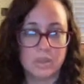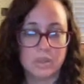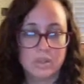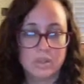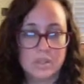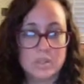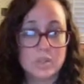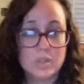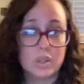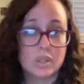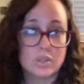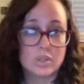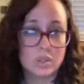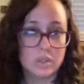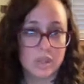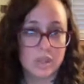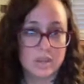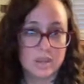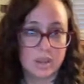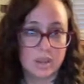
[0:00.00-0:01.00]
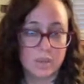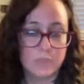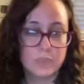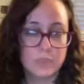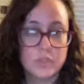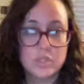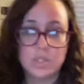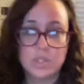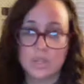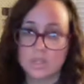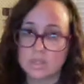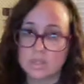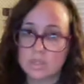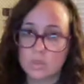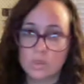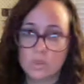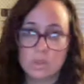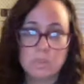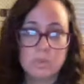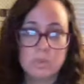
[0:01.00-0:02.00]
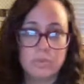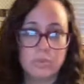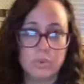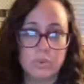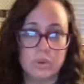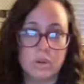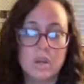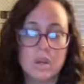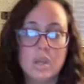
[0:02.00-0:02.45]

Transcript: So let's do that now, just as we did before,